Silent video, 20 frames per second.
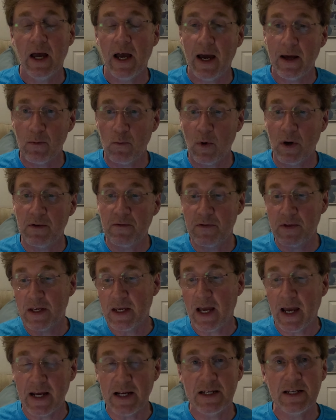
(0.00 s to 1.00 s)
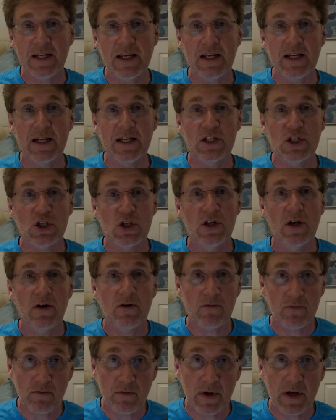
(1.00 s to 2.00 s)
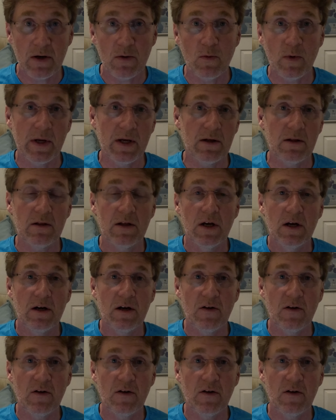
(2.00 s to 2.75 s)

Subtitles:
and one for the 18-inch rear wheel